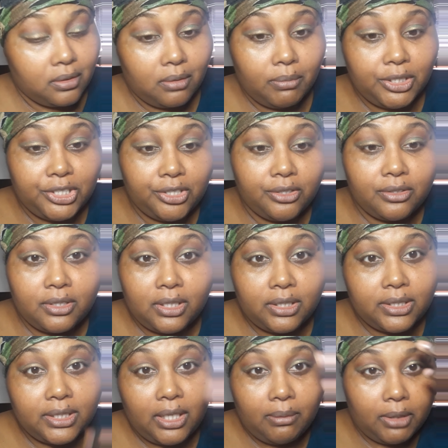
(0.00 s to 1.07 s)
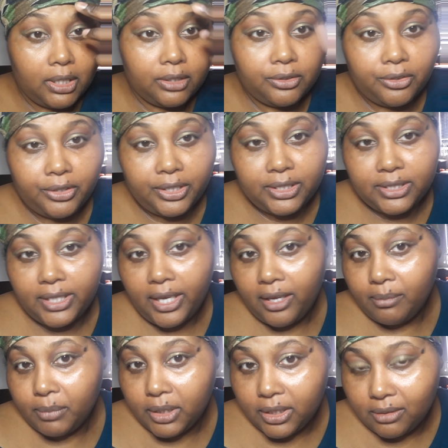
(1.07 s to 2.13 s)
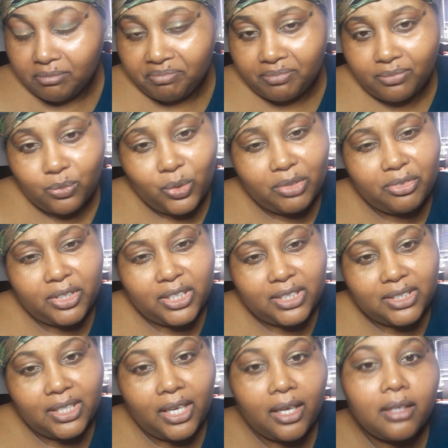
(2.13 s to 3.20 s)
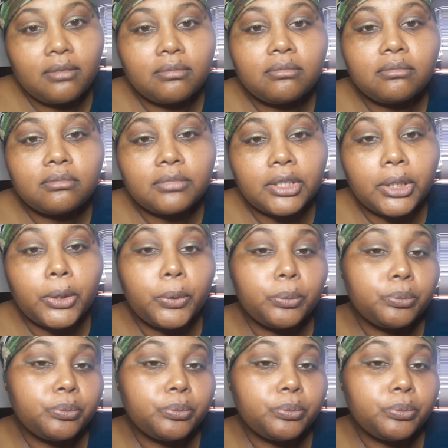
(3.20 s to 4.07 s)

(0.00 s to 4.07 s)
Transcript: My shirt's not the same color green as that, but what fun is that, you know?